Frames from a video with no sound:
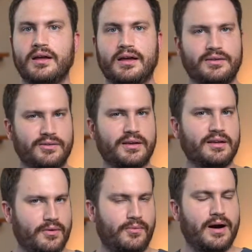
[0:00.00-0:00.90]
and you can
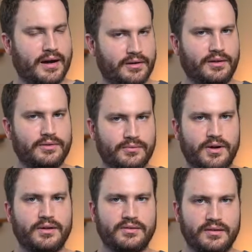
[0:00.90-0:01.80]
get wireless
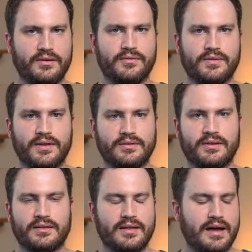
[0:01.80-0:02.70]
ones and different things
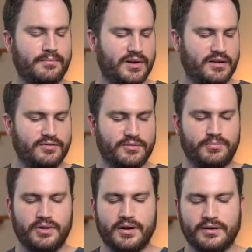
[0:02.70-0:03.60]
like that, but it just
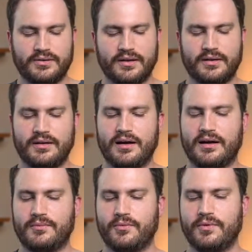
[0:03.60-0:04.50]
plugs in
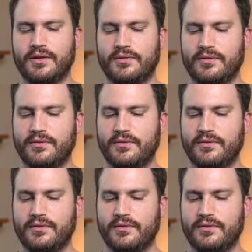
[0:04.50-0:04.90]
with